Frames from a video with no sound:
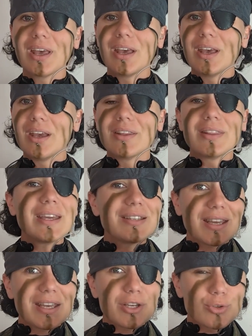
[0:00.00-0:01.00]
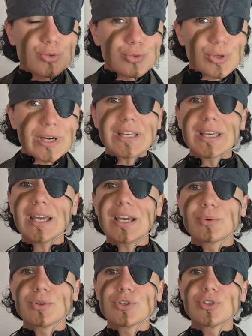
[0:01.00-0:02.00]
They take great care to
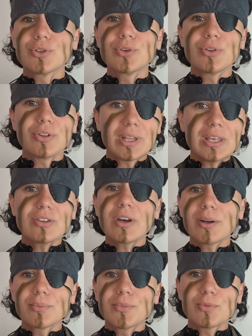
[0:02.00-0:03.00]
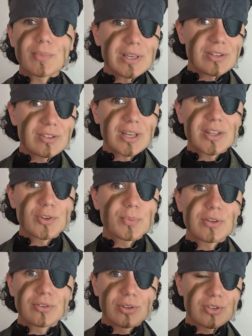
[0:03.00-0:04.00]
ensure that these items make sense based on the
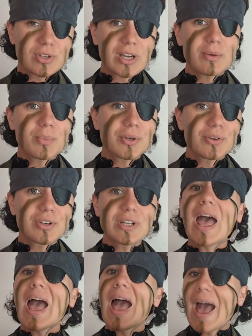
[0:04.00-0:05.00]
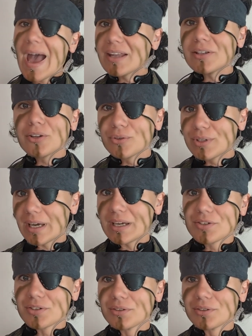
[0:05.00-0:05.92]
time period and location.